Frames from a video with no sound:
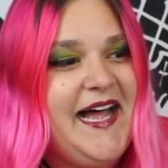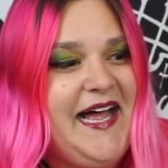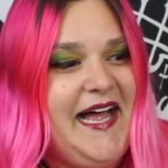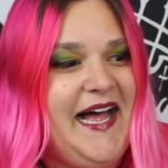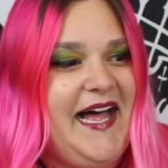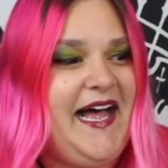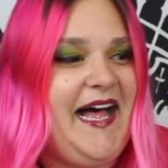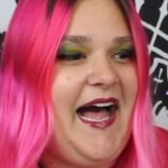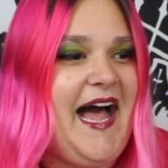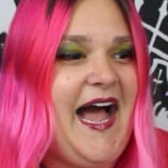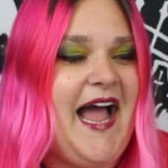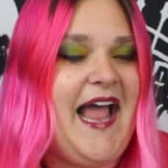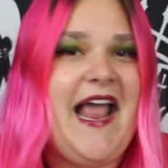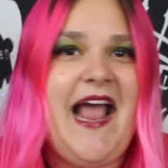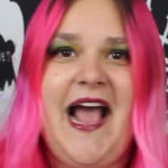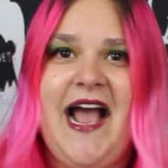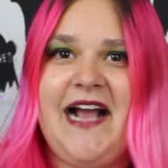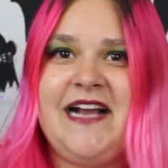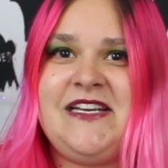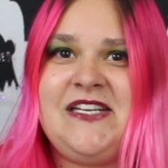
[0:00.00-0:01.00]
uh,
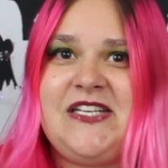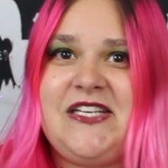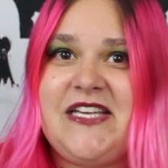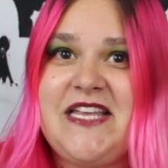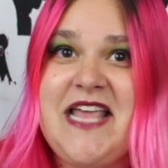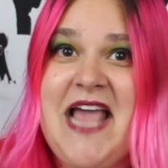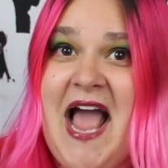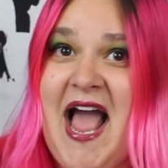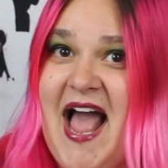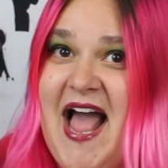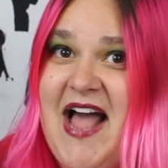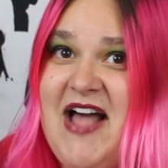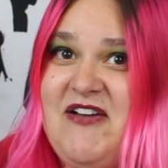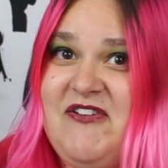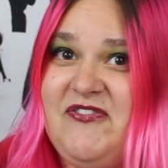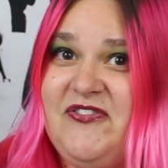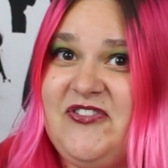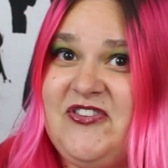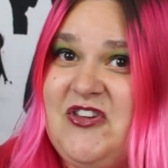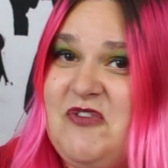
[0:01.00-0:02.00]
I actually
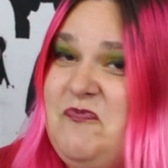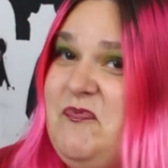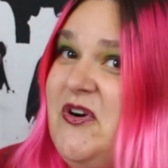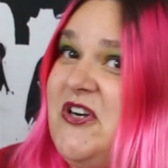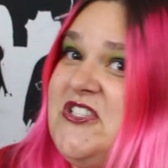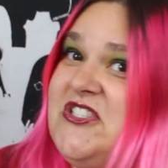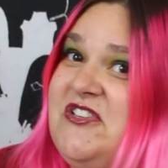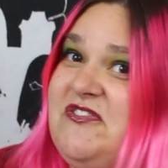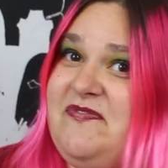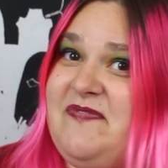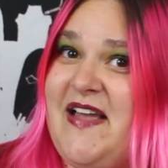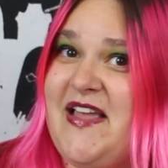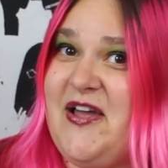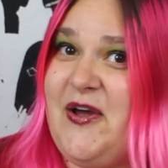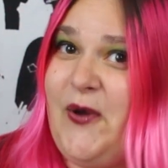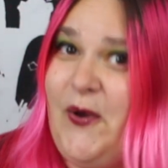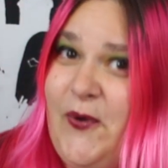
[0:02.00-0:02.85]
have some merch of my